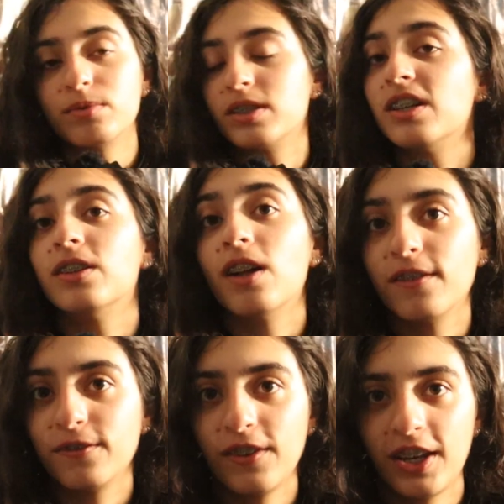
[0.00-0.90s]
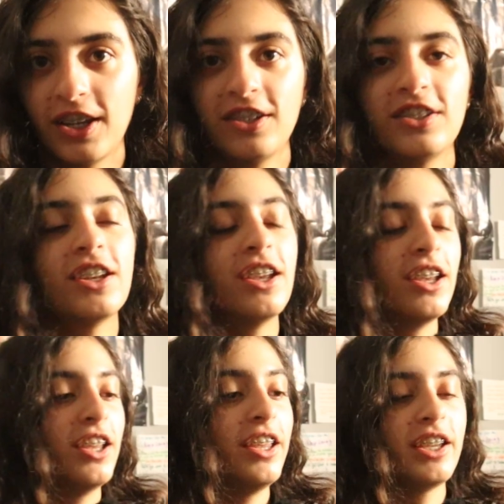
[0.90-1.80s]
still unfinished
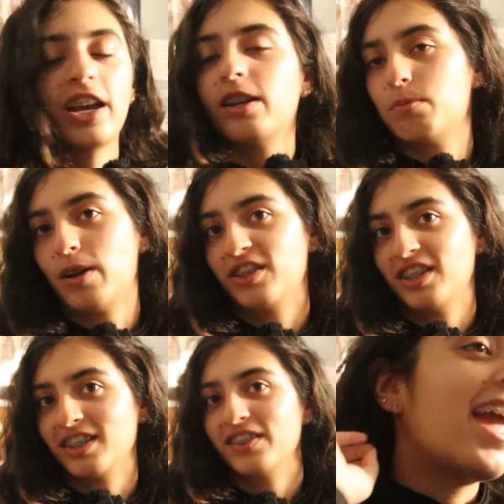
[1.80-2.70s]
kind of project.